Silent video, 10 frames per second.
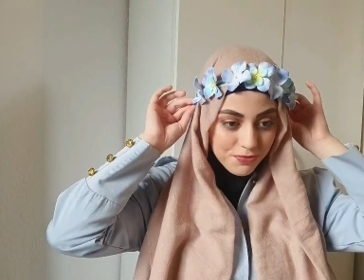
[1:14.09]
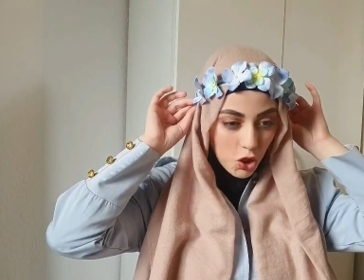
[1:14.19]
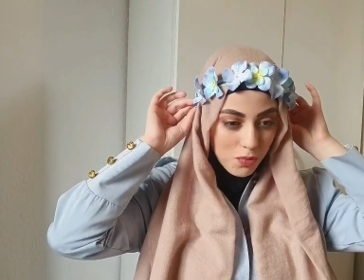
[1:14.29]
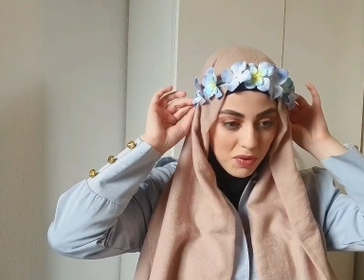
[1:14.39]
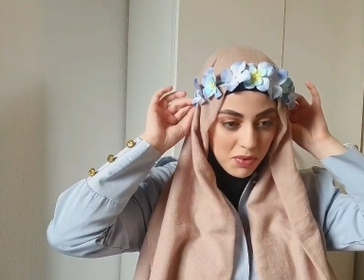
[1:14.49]

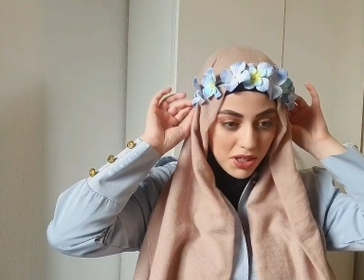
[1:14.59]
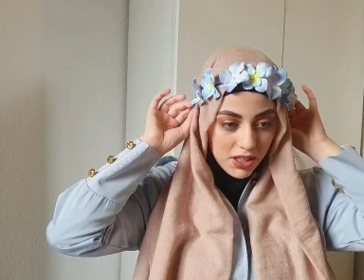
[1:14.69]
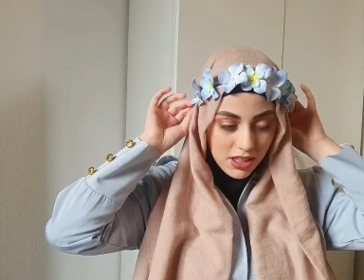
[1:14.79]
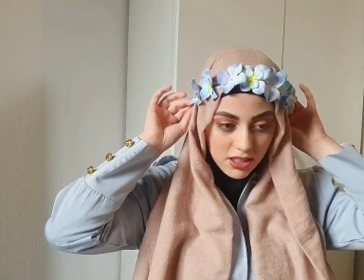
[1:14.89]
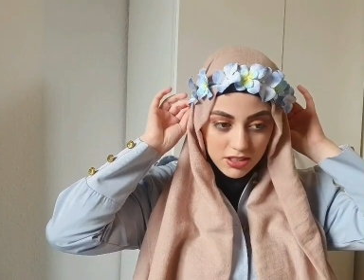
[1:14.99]
Or
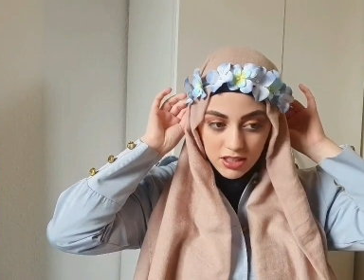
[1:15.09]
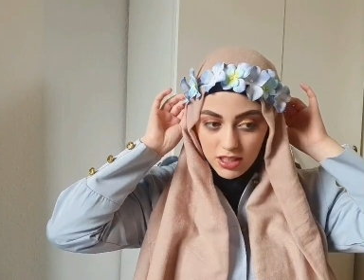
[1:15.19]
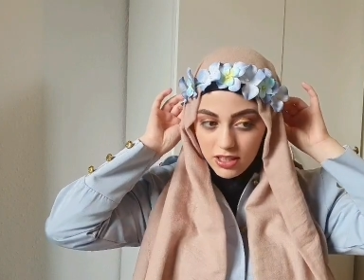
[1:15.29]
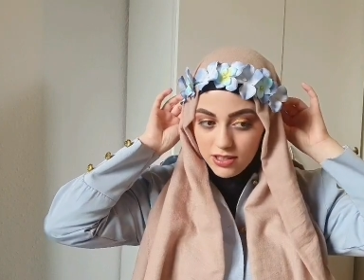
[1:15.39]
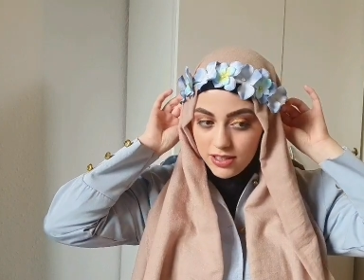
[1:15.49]
maybe is
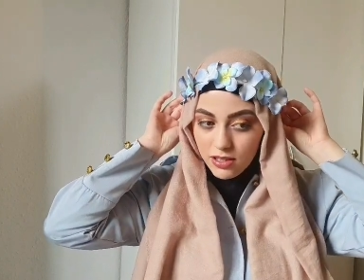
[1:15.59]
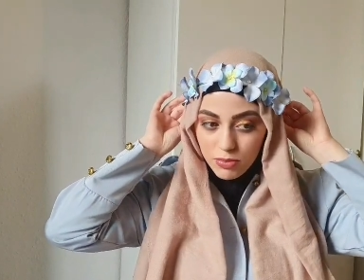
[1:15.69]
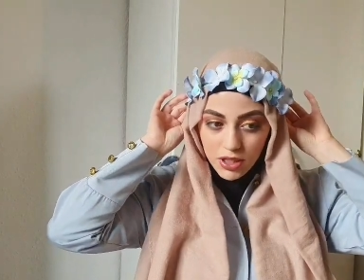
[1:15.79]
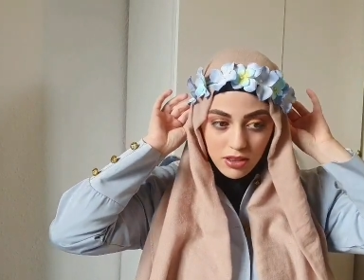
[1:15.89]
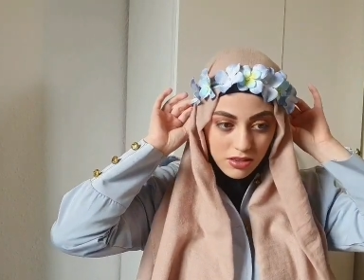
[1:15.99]
it a little
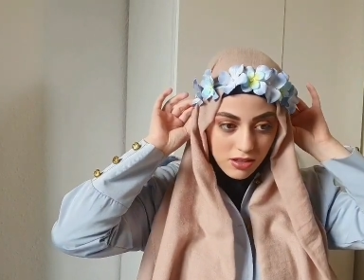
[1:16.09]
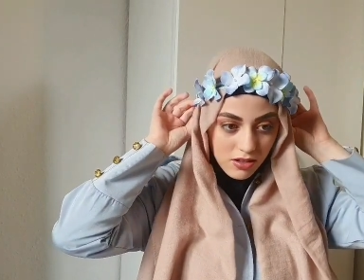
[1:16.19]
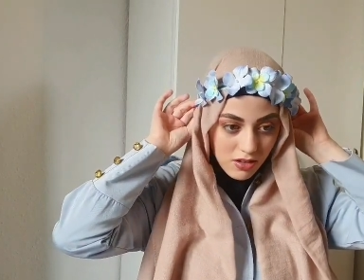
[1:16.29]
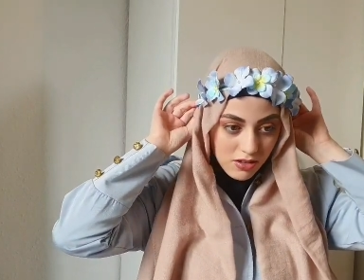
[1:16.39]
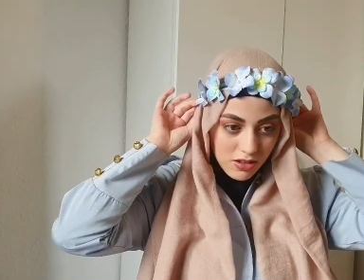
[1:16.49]
bit
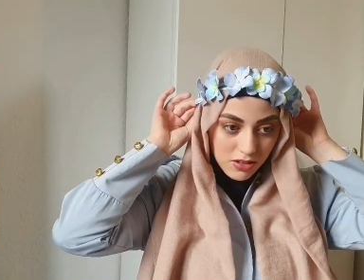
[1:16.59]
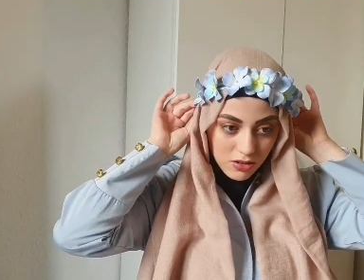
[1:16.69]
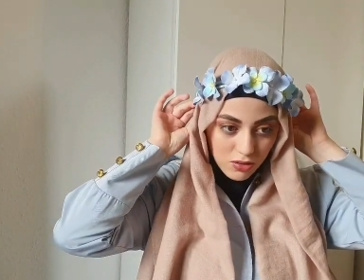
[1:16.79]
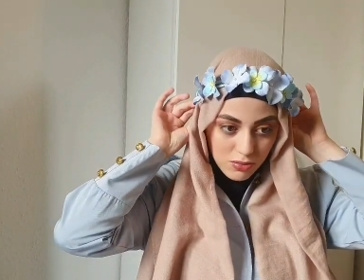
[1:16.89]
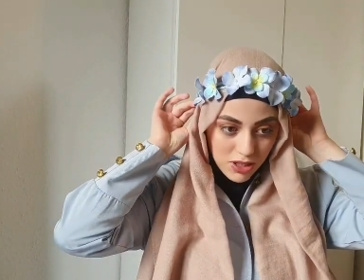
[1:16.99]

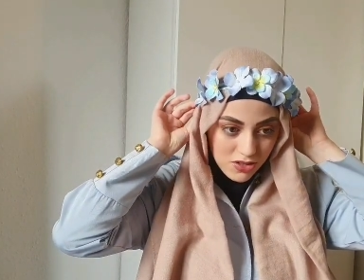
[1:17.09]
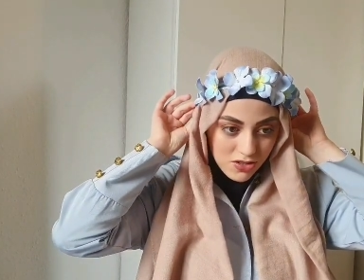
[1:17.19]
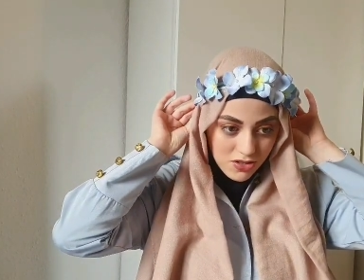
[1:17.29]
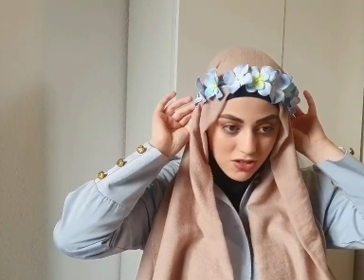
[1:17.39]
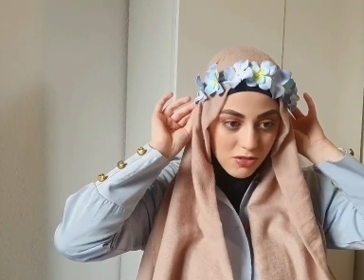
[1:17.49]
too
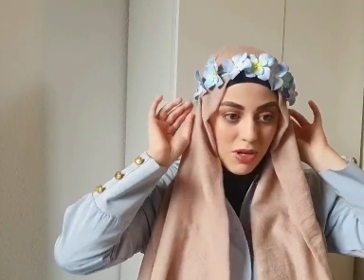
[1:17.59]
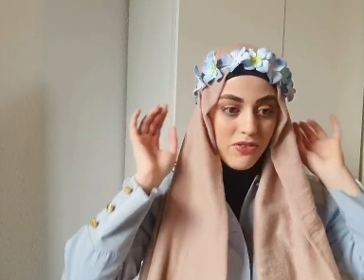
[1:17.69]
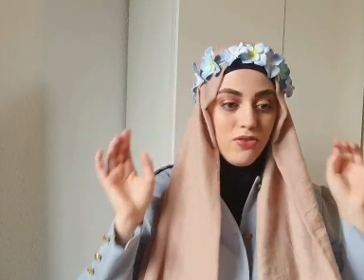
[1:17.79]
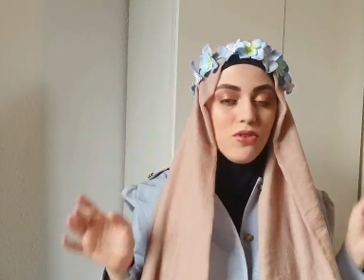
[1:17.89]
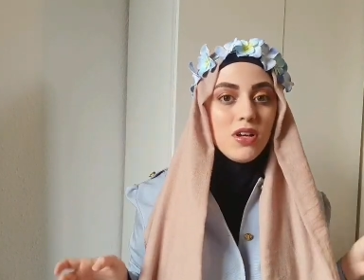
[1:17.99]
much on my
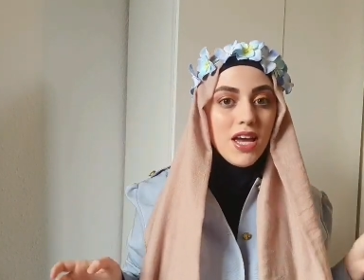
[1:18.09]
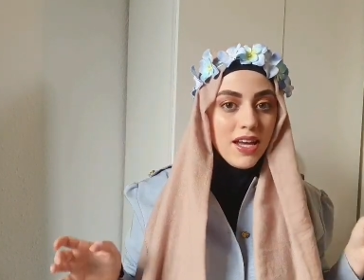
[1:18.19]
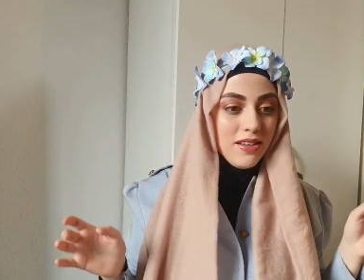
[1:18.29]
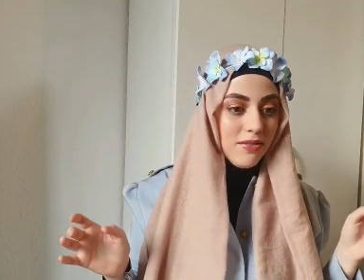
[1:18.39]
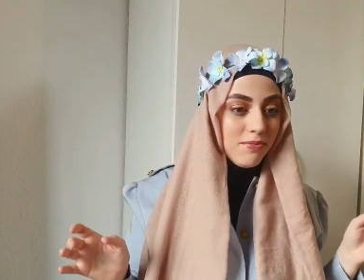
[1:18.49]

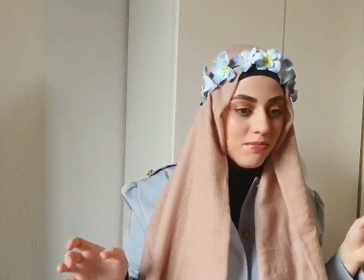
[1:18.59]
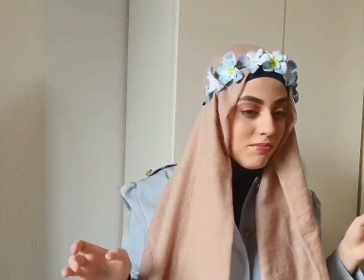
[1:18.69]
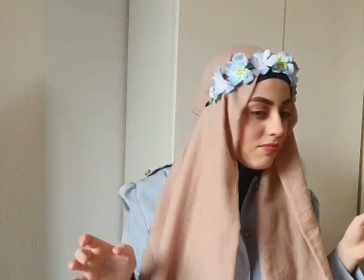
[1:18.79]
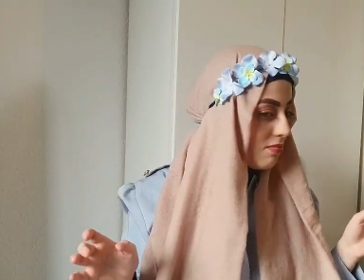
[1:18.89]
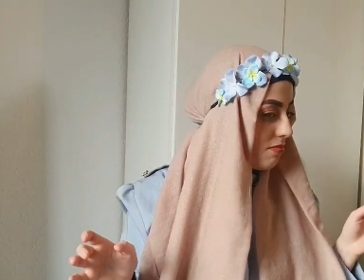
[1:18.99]
forehead?
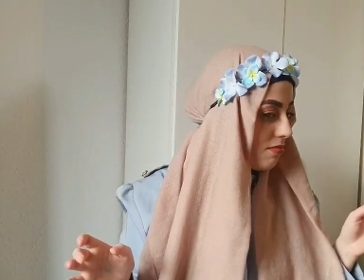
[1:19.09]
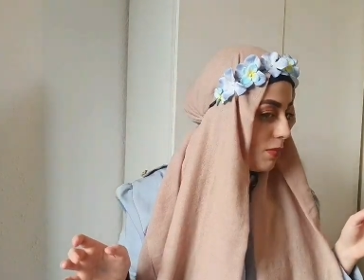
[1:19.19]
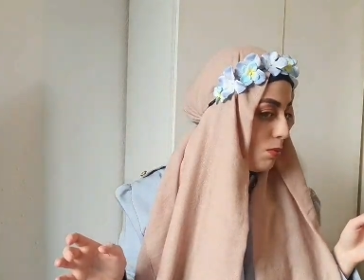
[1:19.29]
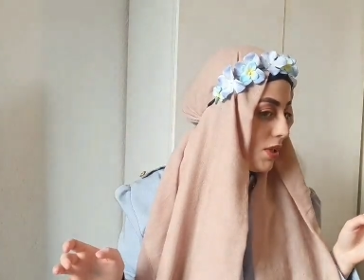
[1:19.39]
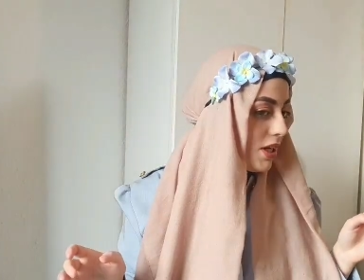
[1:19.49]

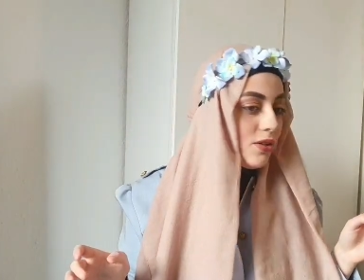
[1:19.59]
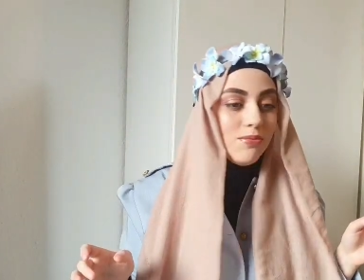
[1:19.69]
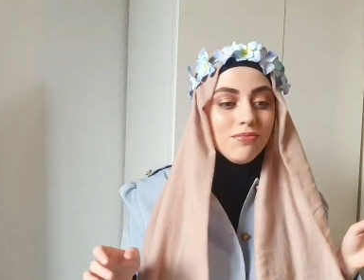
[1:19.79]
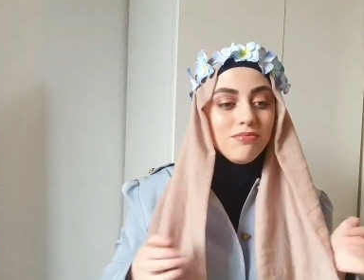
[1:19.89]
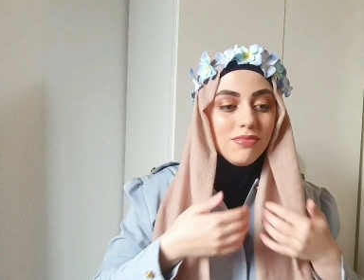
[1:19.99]
Maybe now.
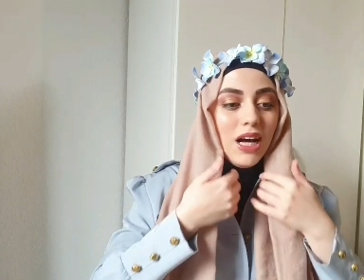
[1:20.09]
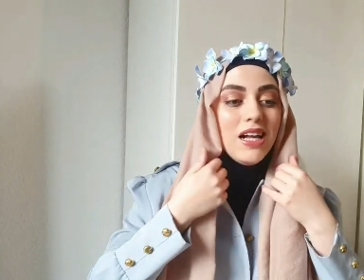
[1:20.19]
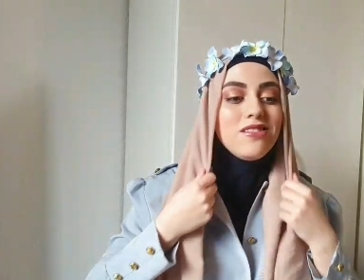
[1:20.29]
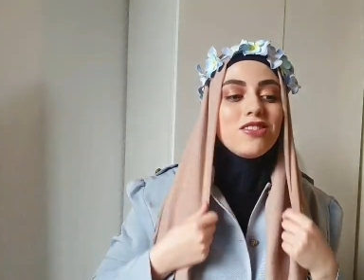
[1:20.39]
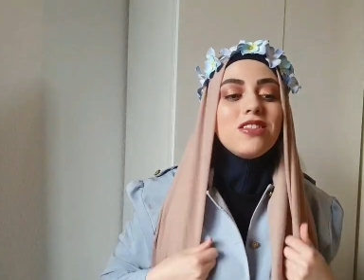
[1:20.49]

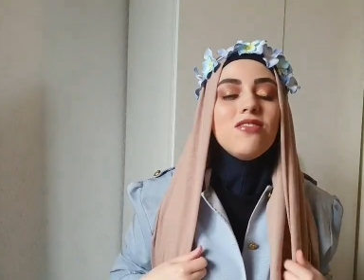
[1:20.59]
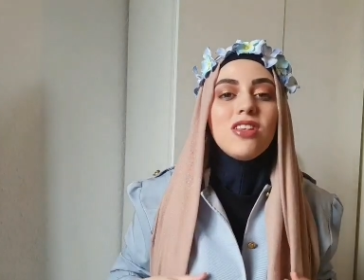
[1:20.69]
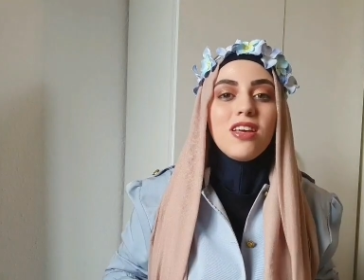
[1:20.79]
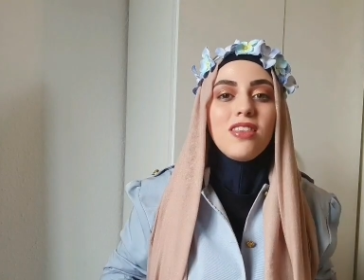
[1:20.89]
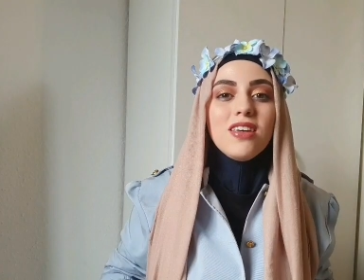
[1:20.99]
I'll just leave
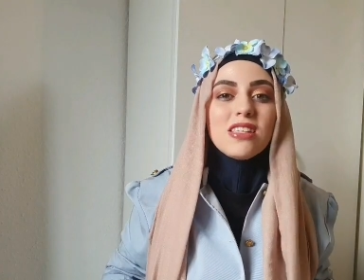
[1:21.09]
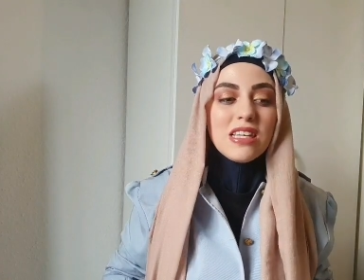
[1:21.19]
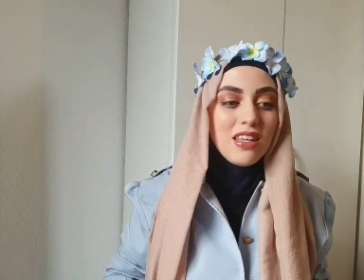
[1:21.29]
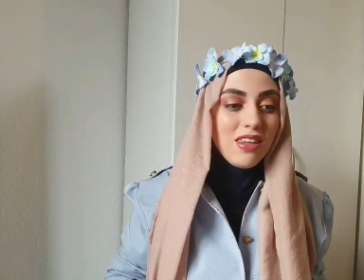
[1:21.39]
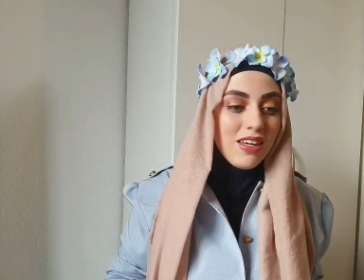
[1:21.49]
it like this.
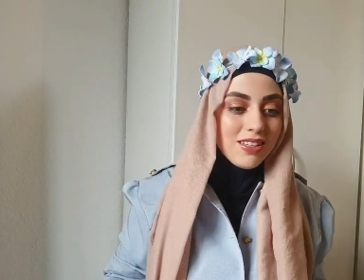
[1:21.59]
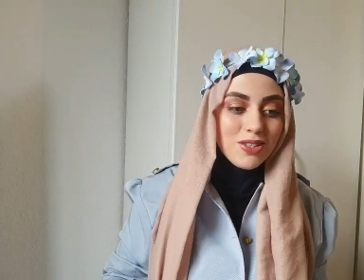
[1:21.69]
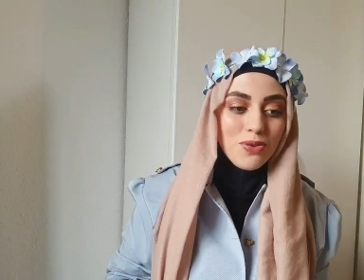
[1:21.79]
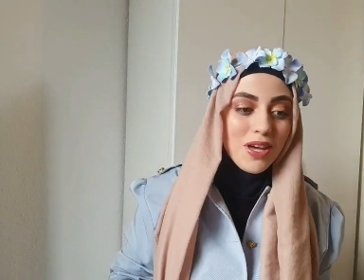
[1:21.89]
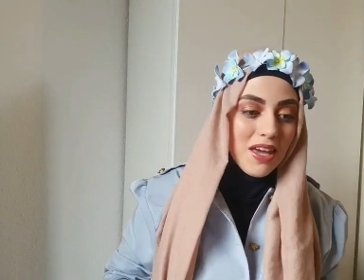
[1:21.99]
I think
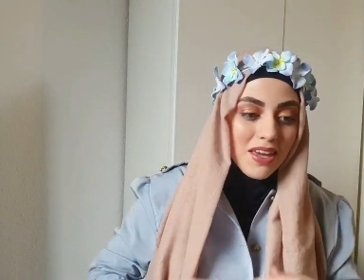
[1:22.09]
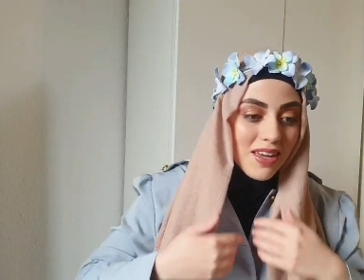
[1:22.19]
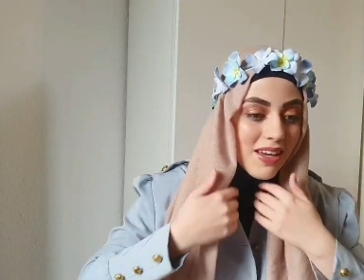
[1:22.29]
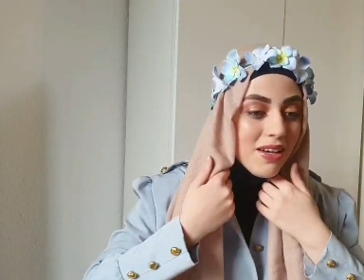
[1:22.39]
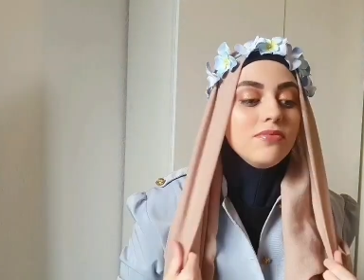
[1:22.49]
it's okay.